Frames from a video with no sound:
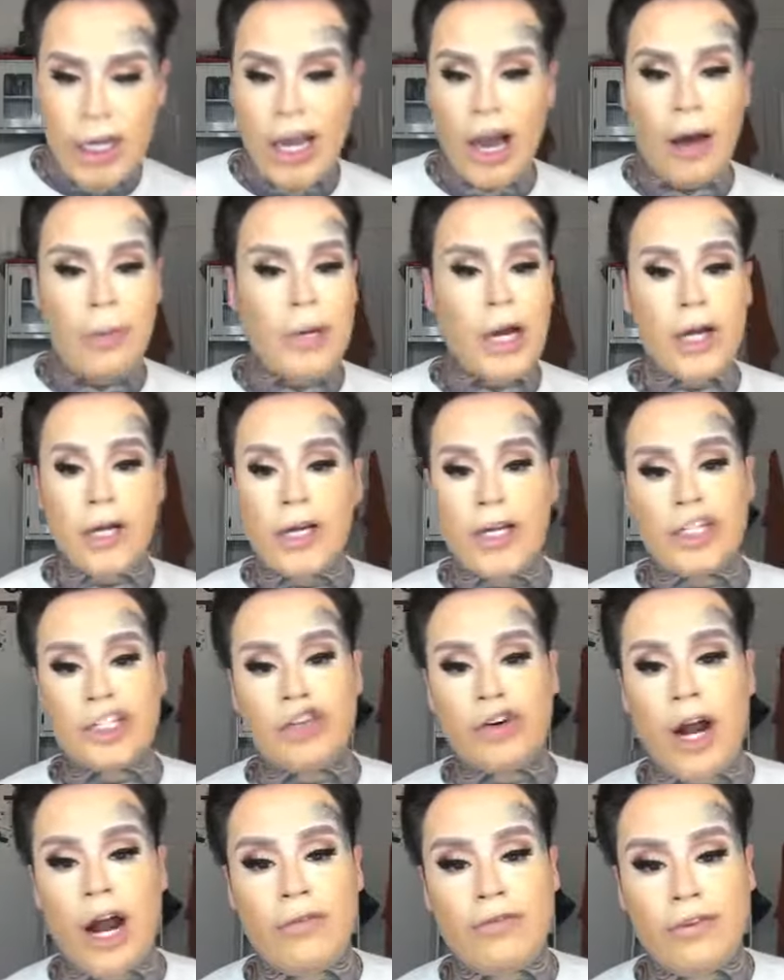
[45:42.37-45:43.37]
I'm not gonna
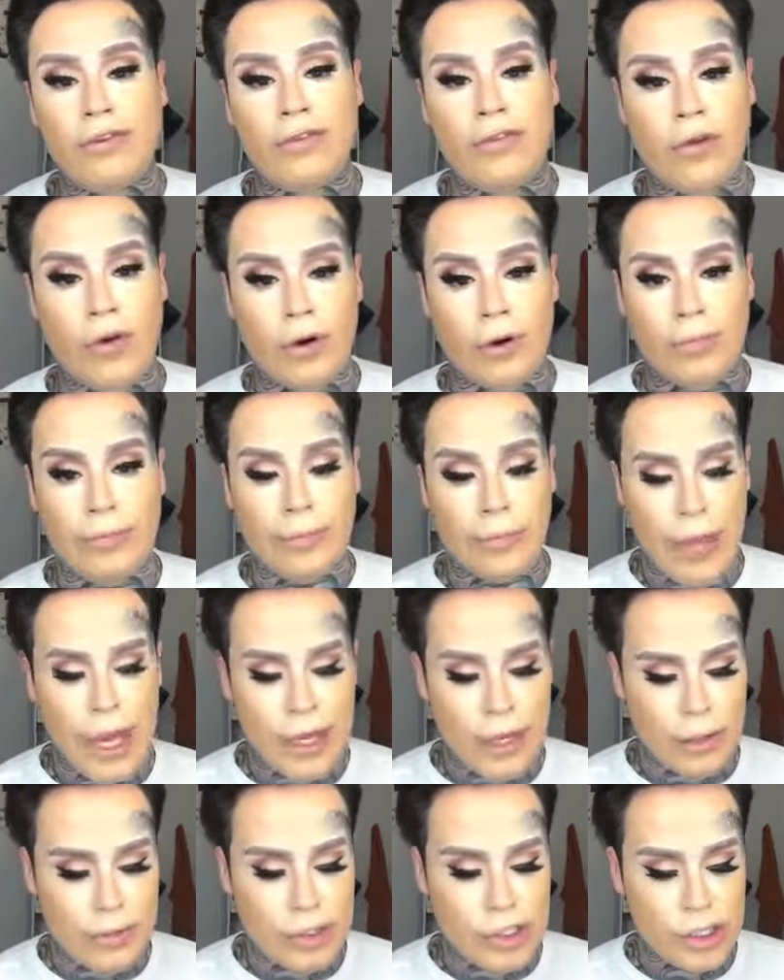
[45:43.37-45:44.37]
travel for
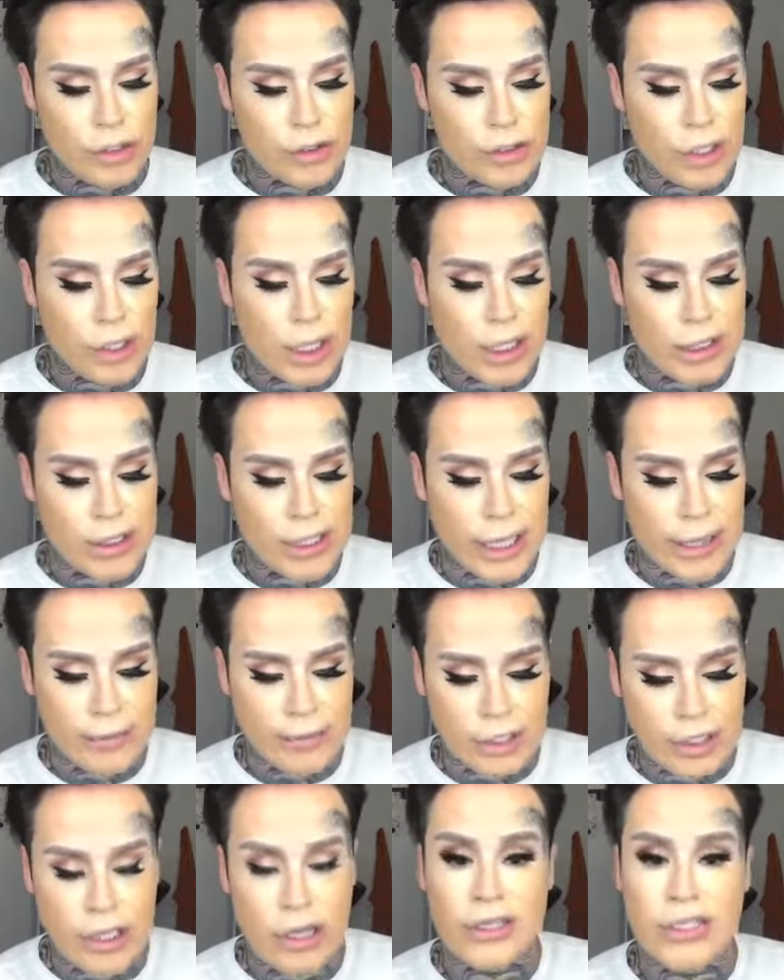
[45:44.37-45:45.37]
makeup shows unless
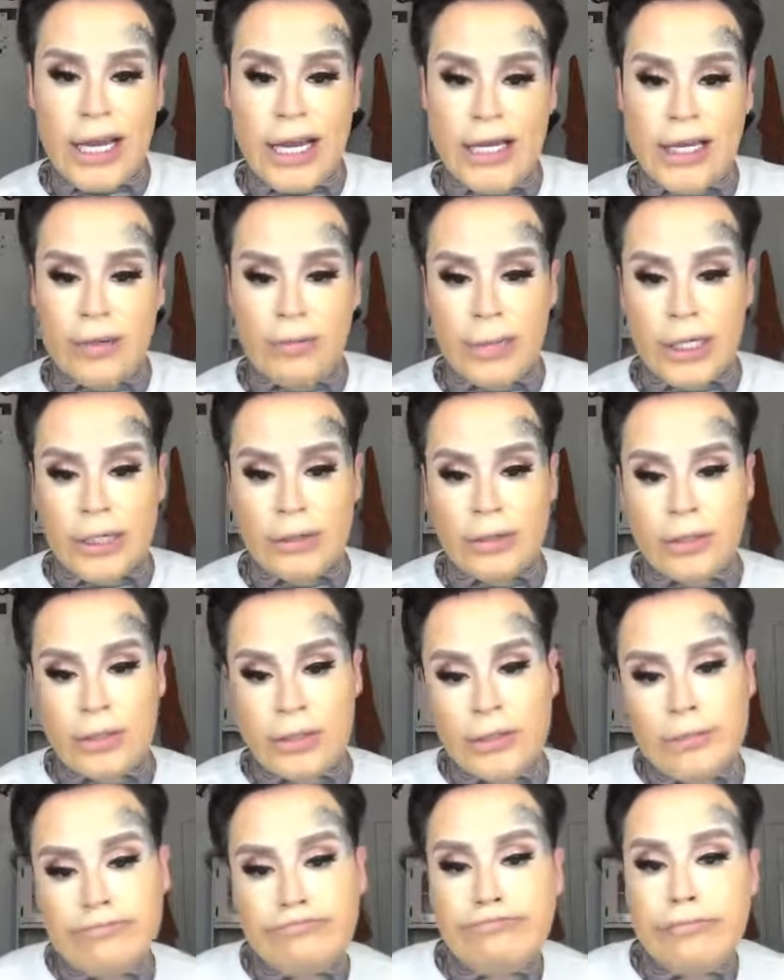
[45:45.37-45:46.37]
they're taking me,
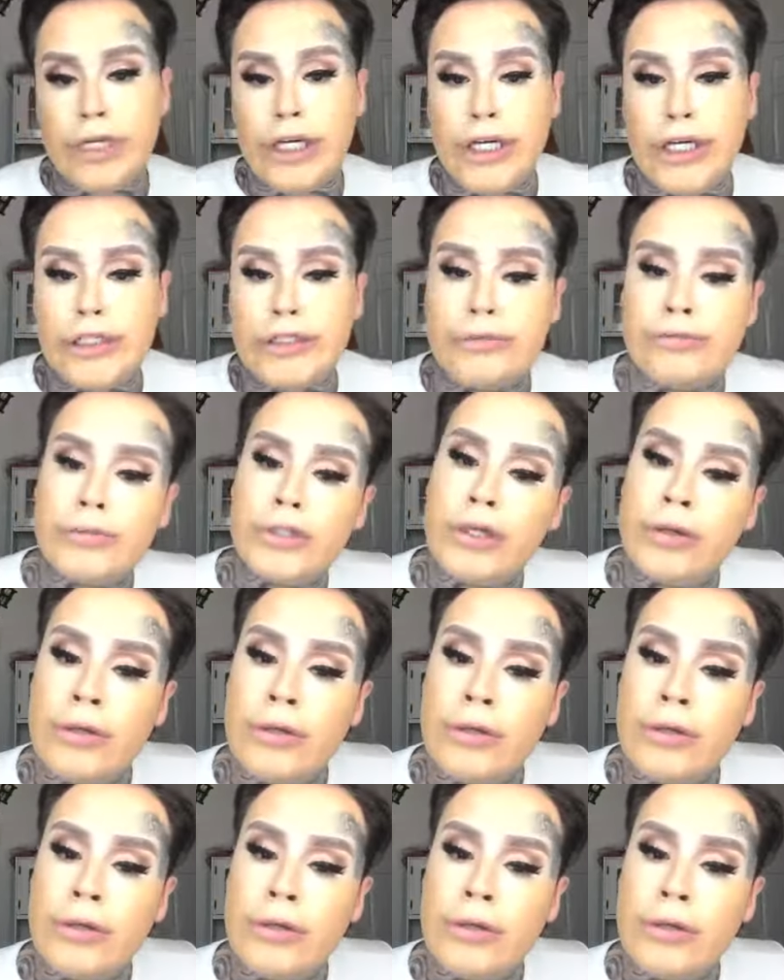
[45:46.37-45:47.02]
bitch.